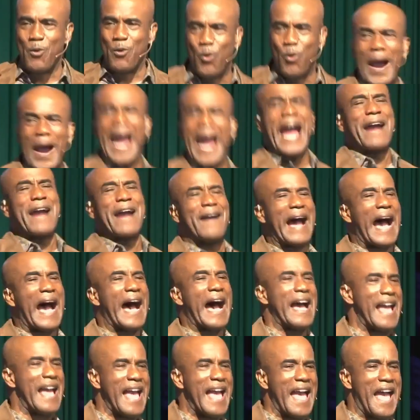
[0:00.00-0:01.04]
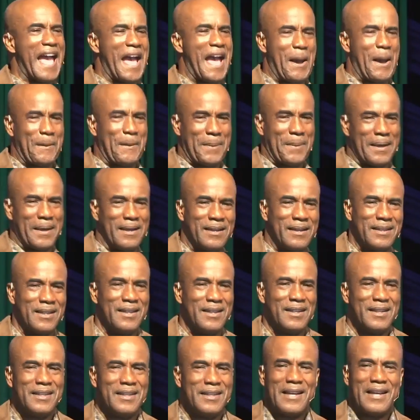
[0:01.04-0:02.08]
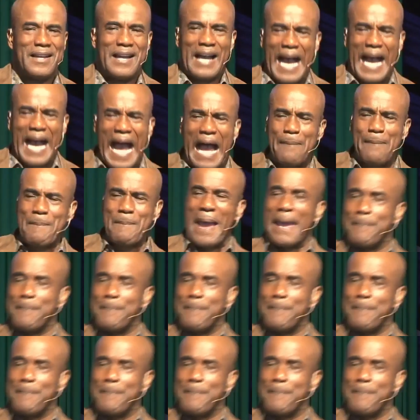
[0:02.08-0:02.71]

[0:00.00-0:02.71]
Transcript: where I am. I may